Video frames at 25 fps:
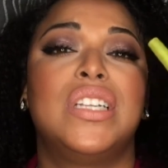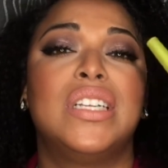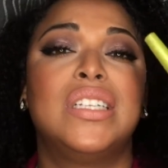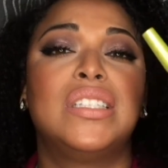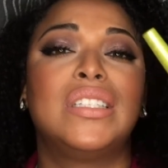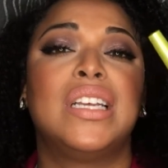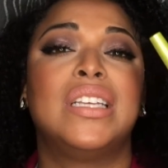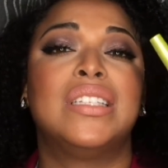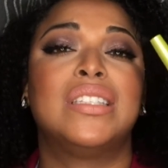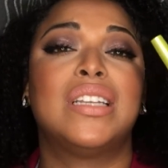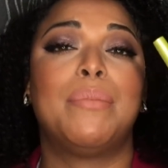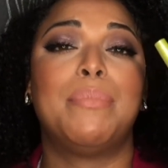
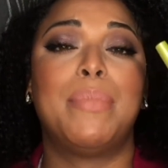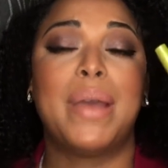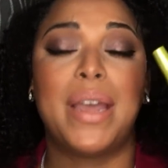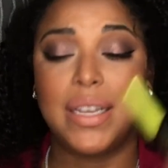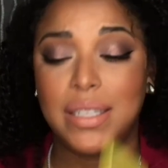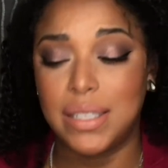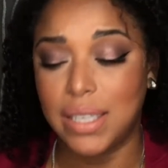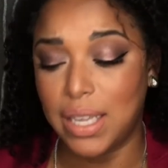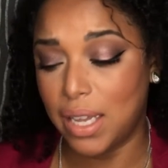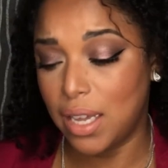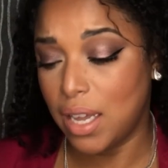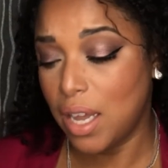This is
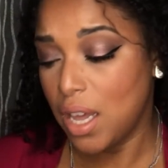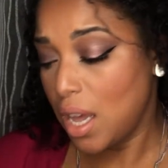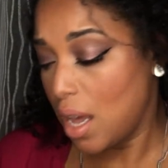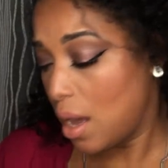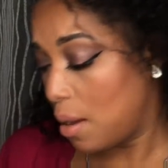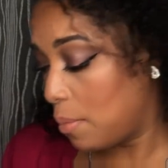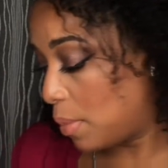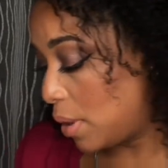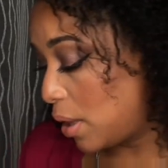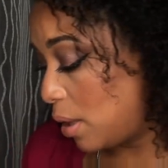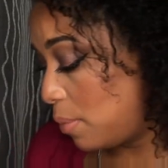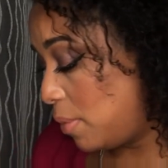amazing.
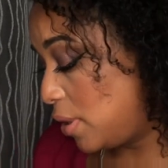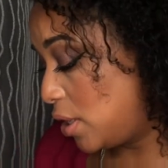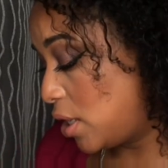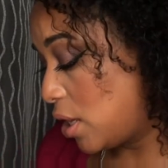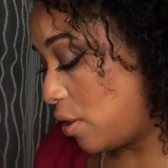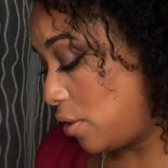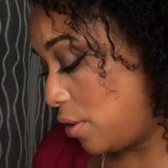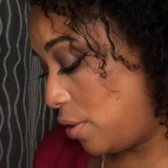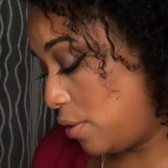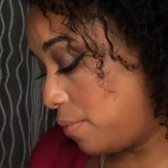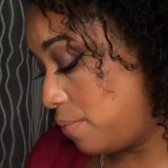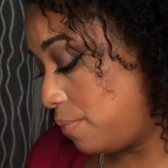But let me
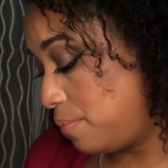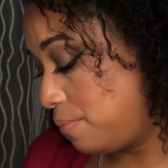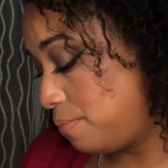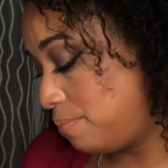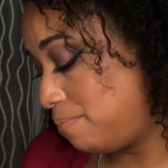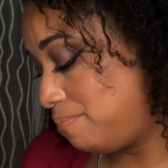tell you,